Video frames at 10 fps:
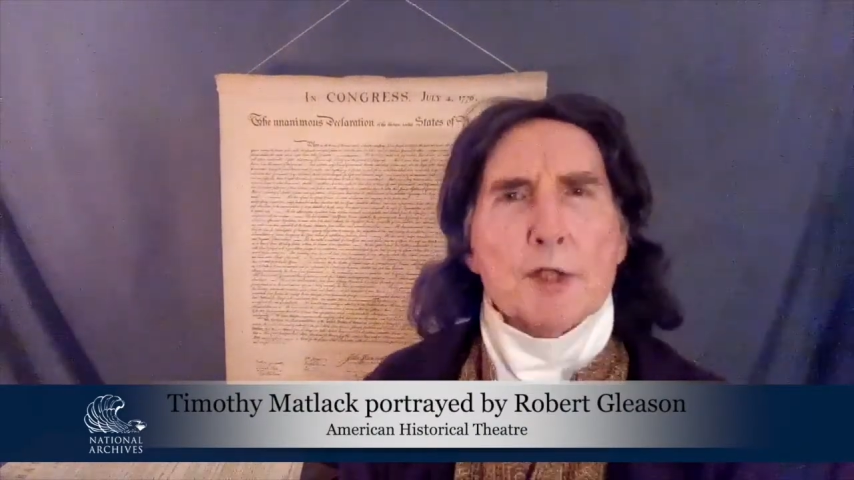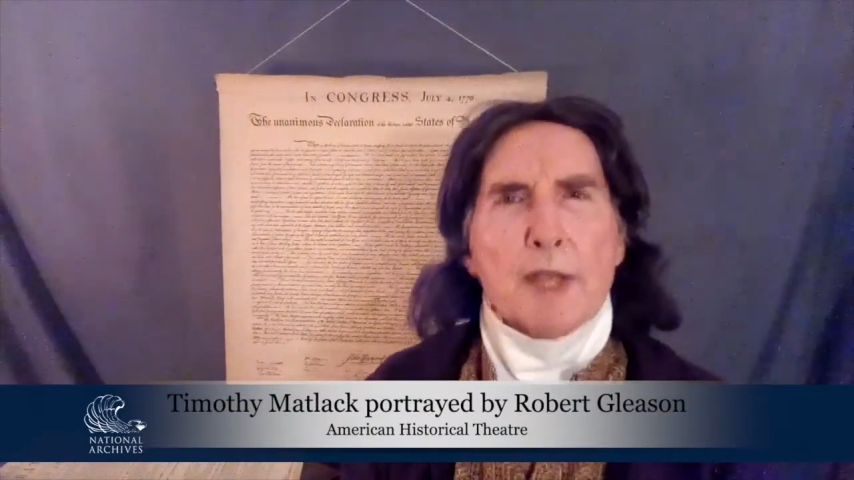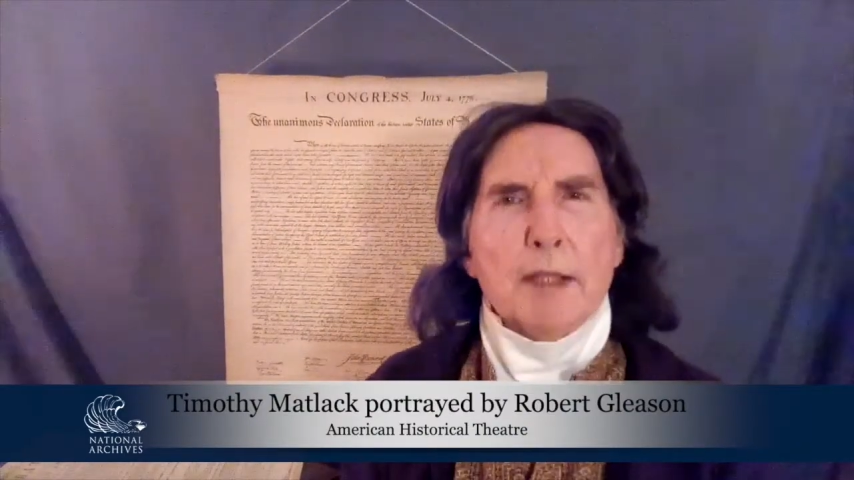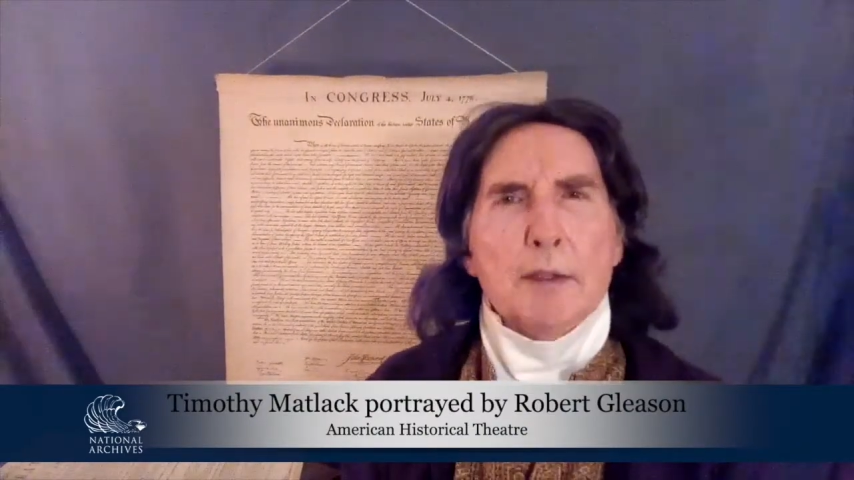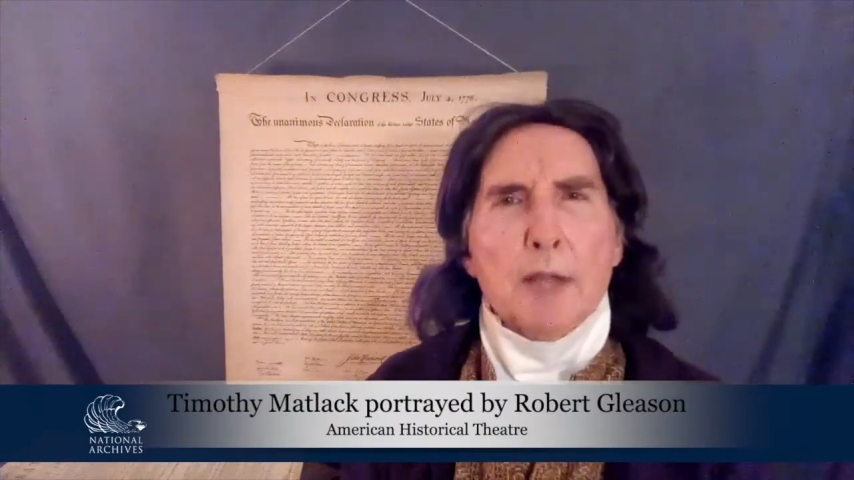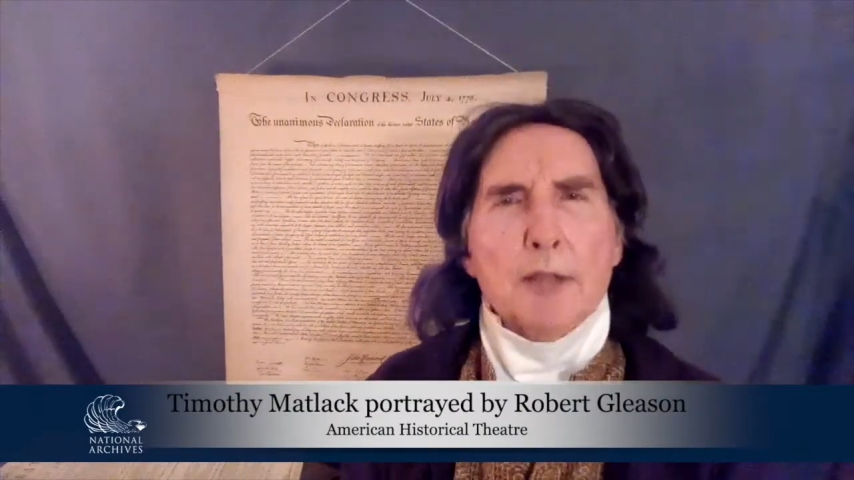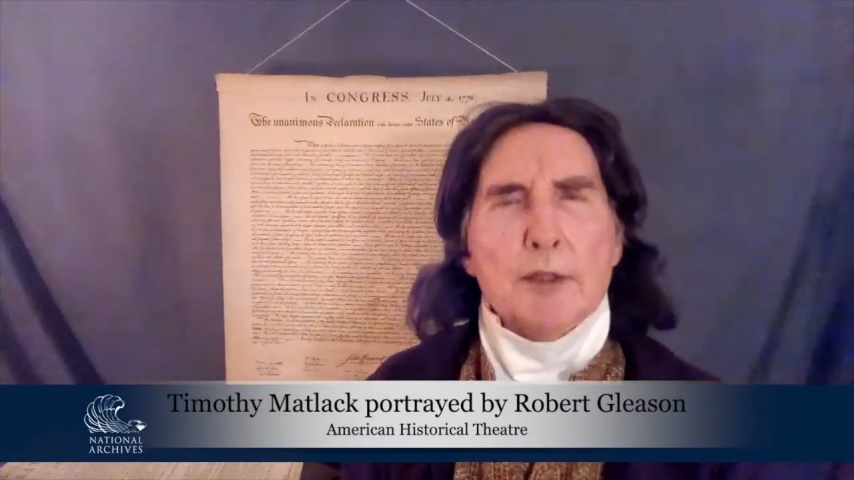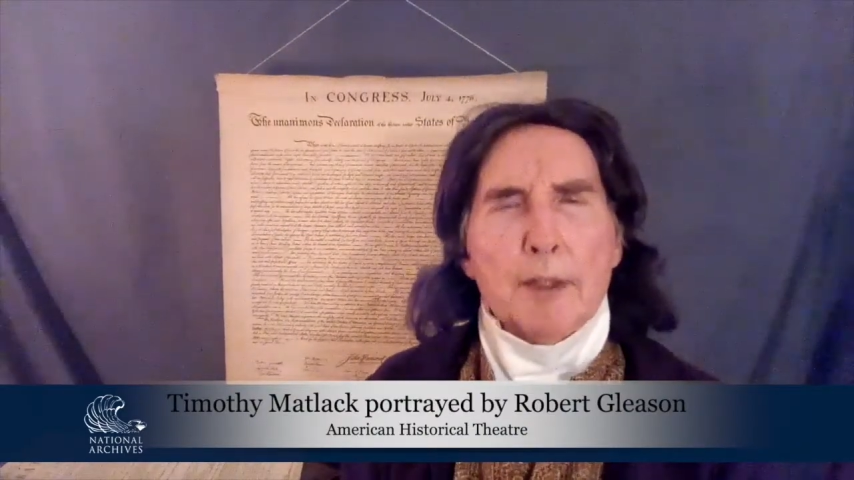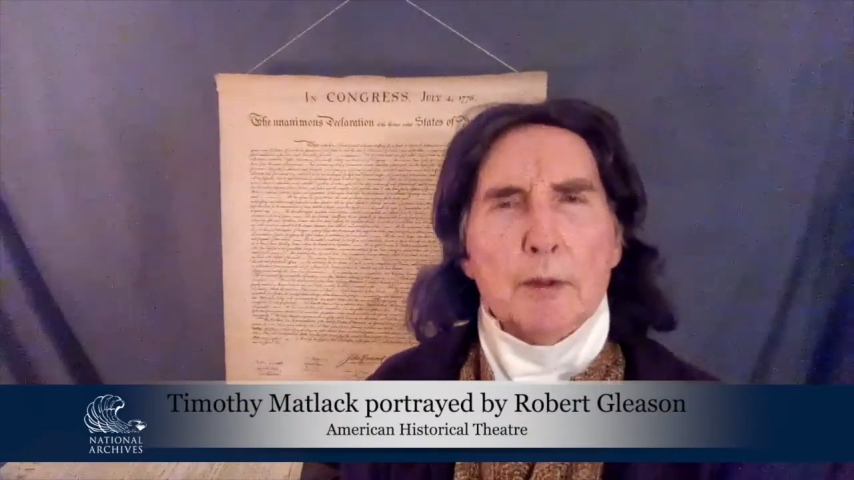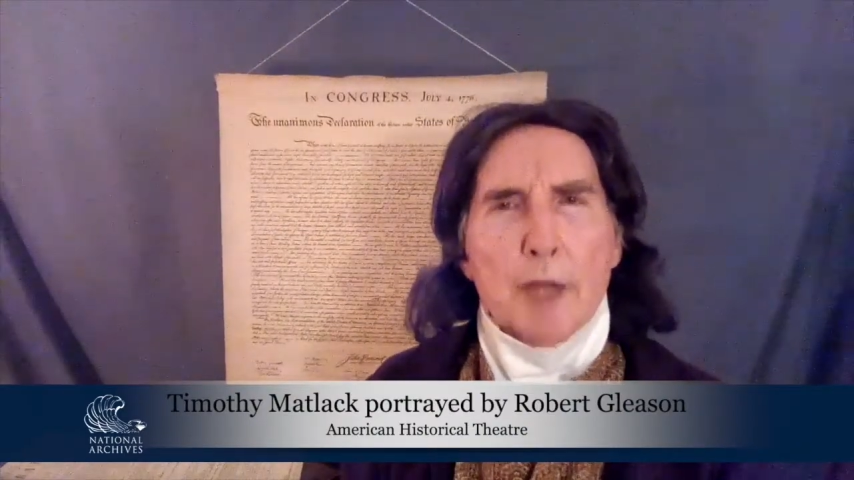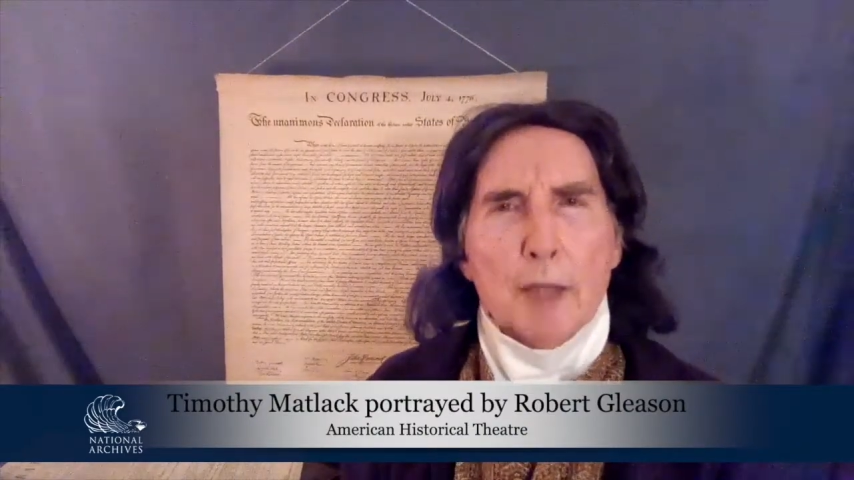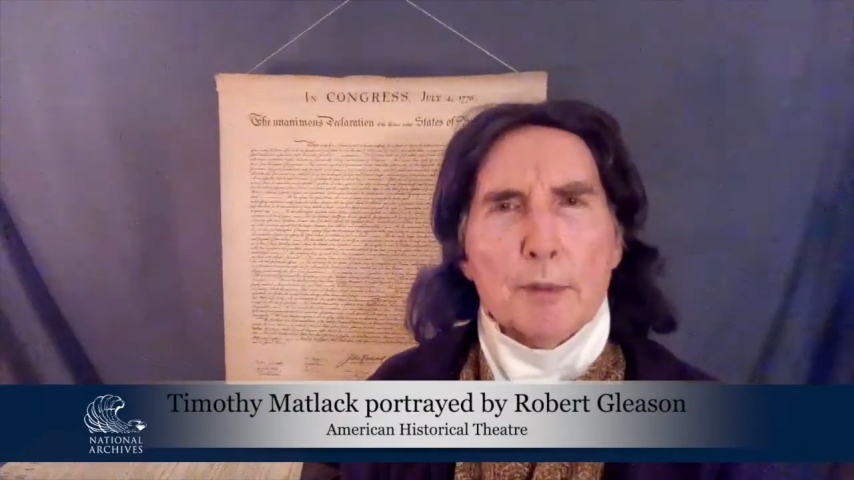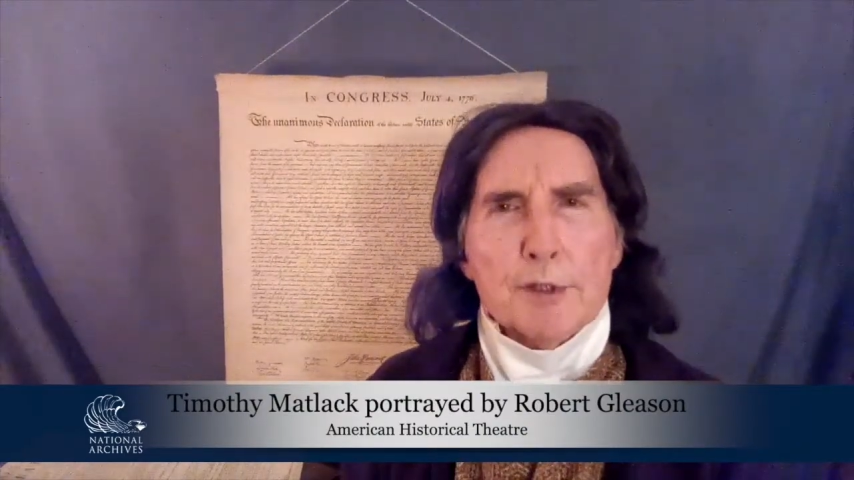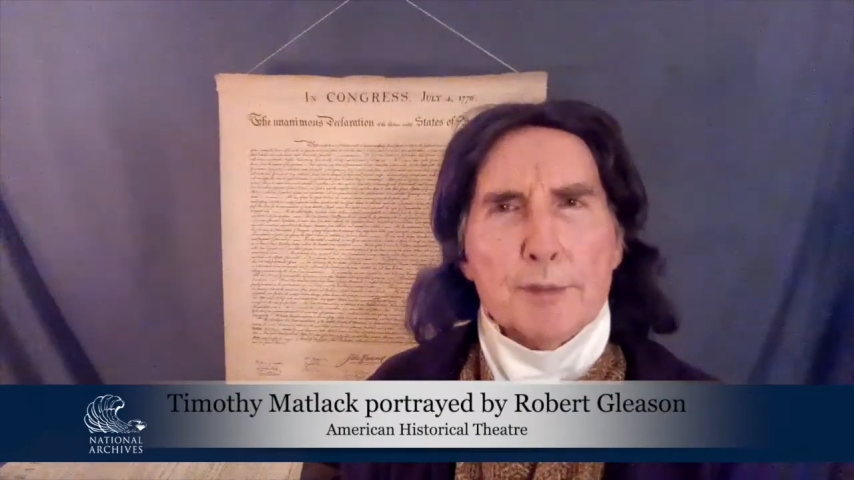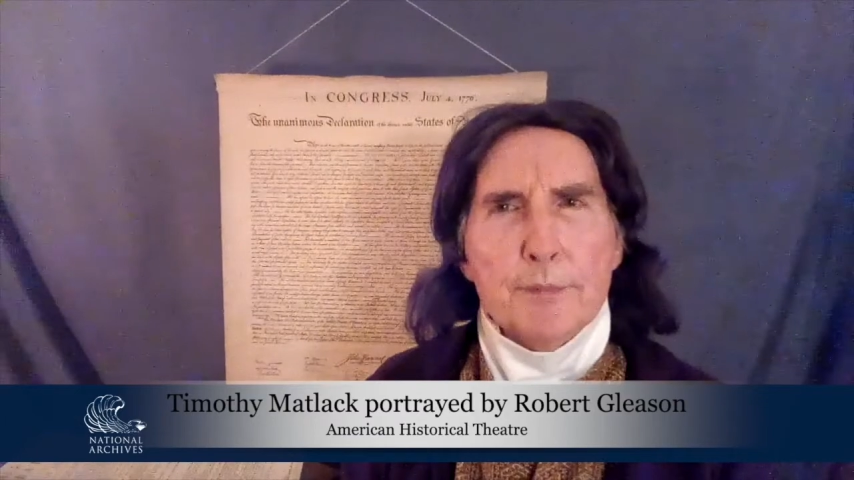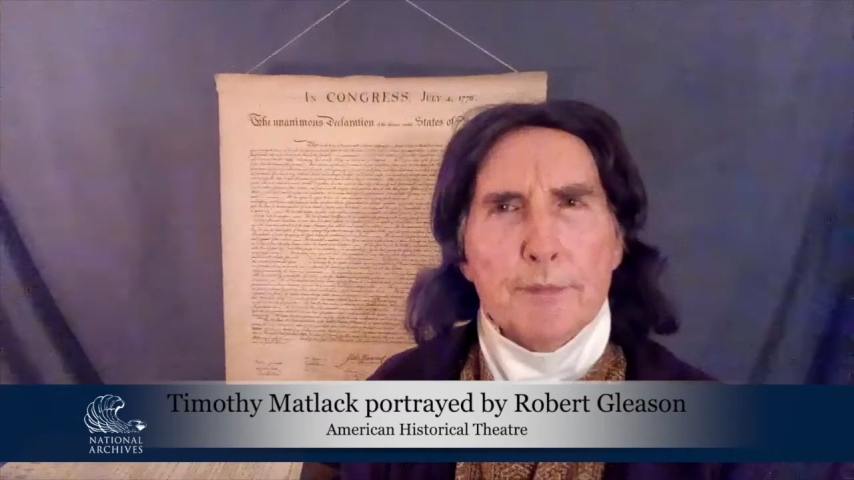Second Continental Congress,